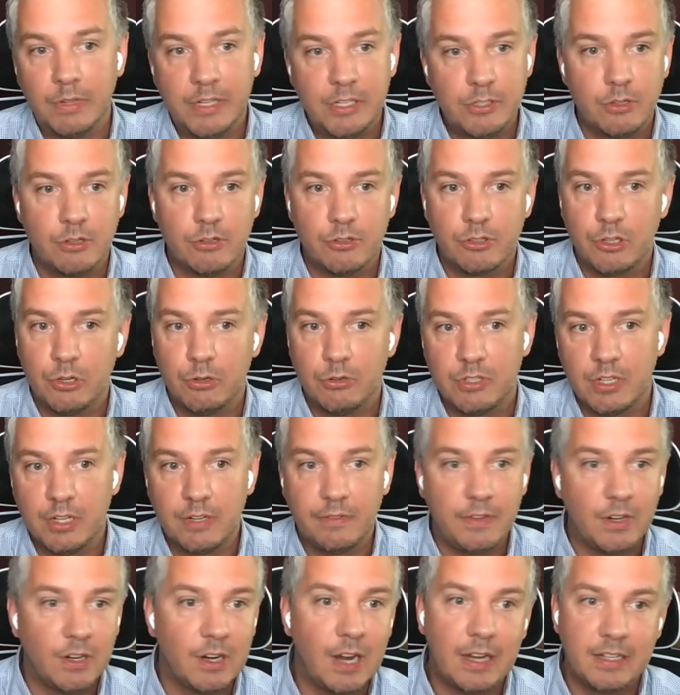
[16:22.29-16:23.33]
research shows that
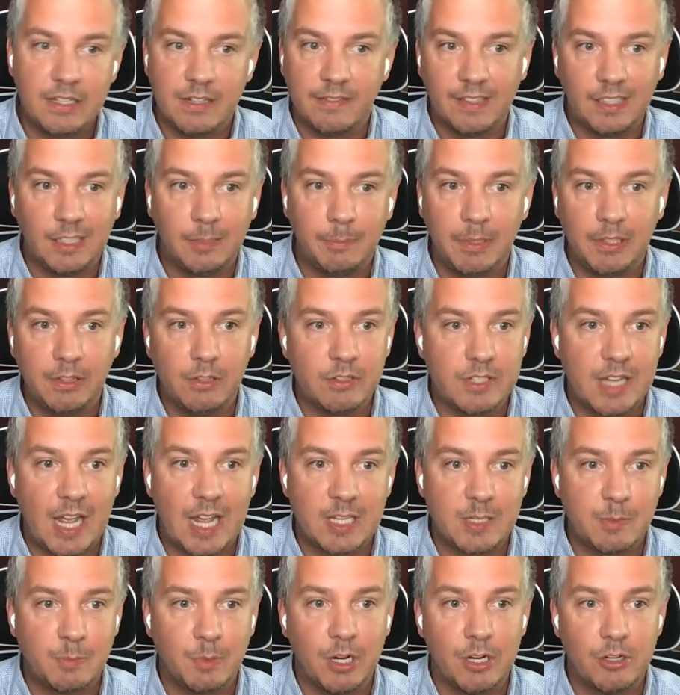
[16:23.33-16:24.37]
if you're not developing those
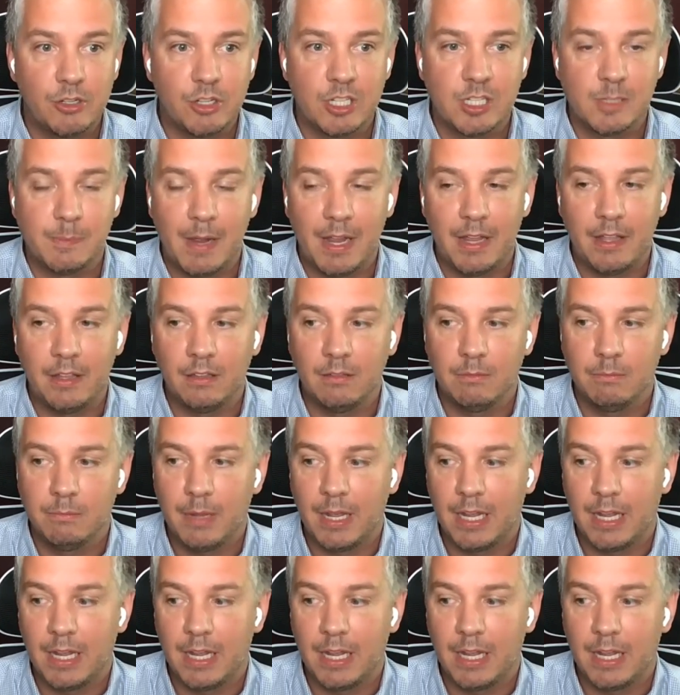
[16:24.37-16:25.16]
aspirations by,